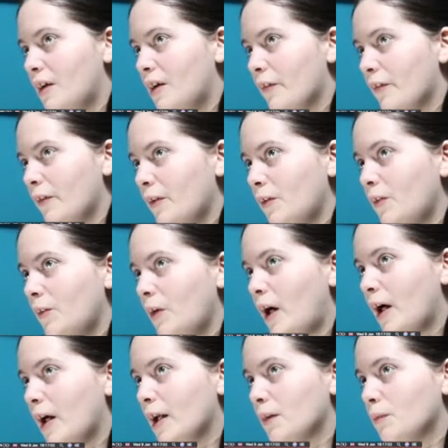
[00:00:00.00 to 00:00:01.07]
although
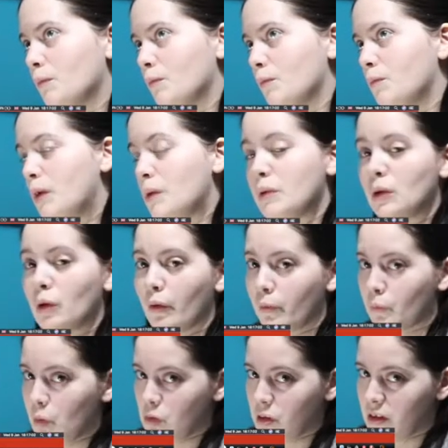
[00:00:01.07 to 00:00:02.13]
I'm maybe not
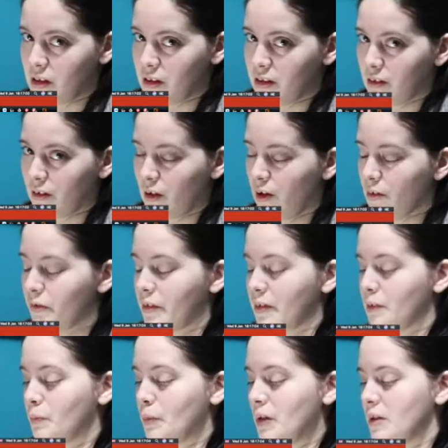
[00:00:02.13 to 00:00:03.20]
the most
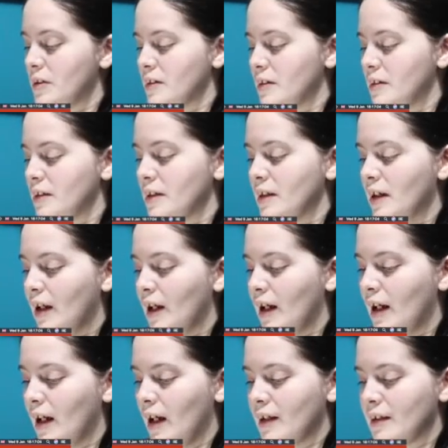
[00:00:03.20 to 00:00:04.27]
confident person,
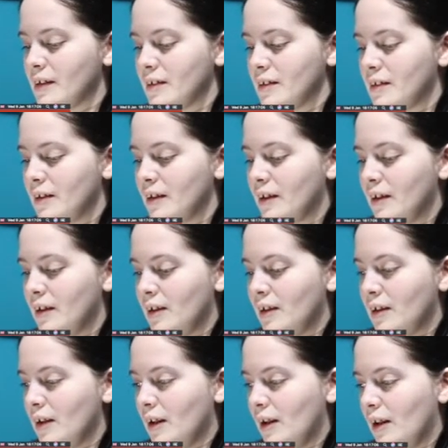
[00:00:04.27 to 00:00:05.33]
and
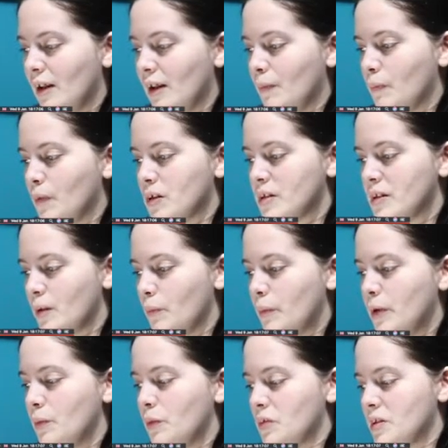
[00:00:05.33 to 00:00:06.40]
some
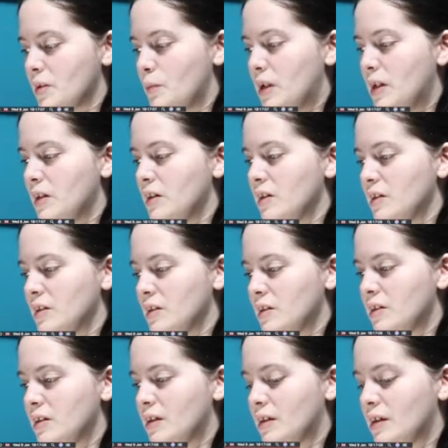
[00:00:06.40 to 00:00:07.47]
people's opinions
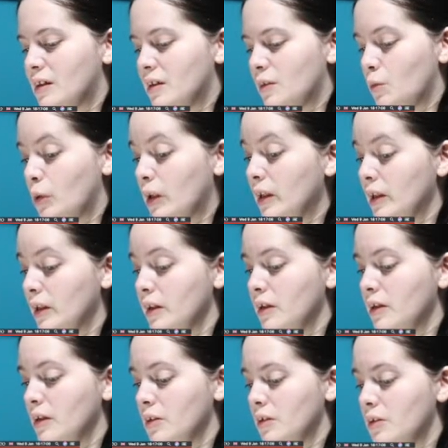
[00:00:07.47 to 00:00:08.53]
really
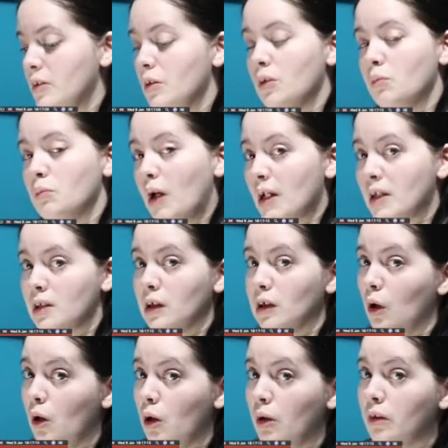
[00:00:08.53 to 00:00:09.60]
do matter a
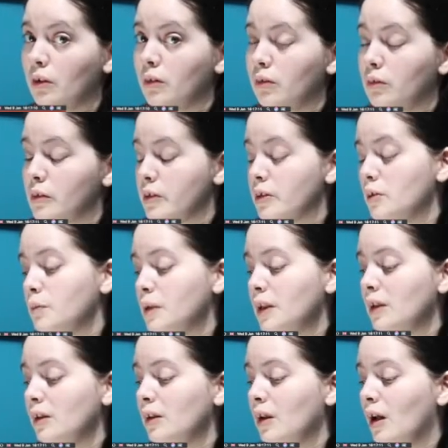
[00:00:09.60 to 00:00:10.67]
lot to me,